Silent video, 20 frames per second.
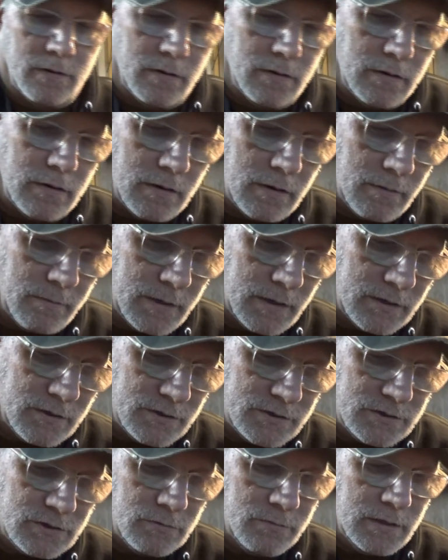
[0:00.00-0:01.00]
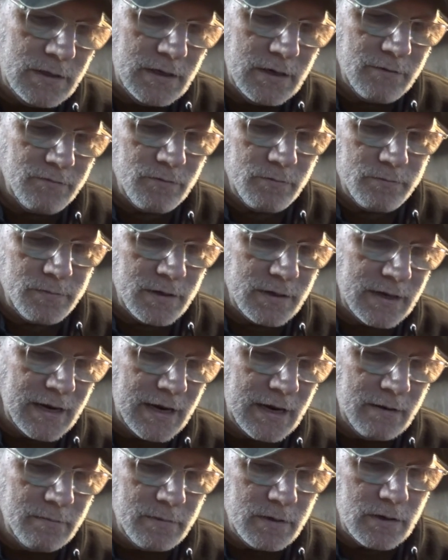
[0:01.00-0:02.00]
I mean, there's too many of them to
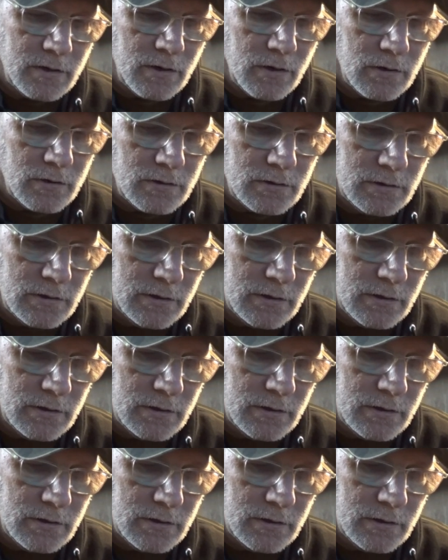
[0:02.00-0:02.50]
name here.